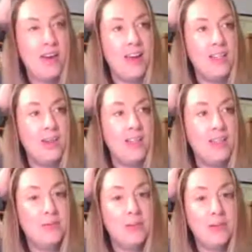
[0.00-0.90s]
Join the
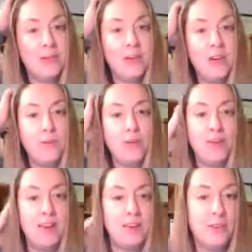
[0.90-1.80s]
subscription group
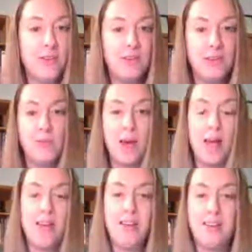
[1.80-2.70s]
and grab the
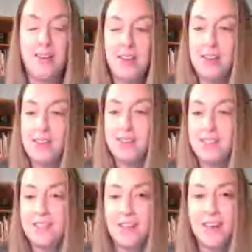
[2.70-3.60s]
coupon, and I'll
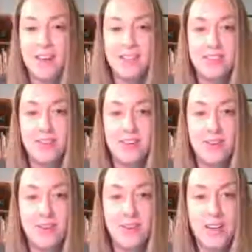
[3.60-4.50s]
see you guys in
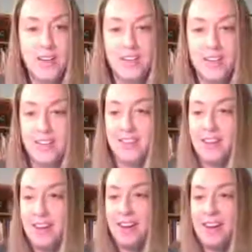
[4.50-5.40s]
a week.
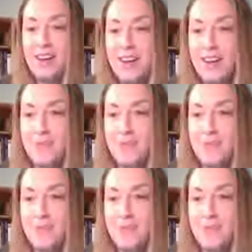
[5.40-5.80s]
All right.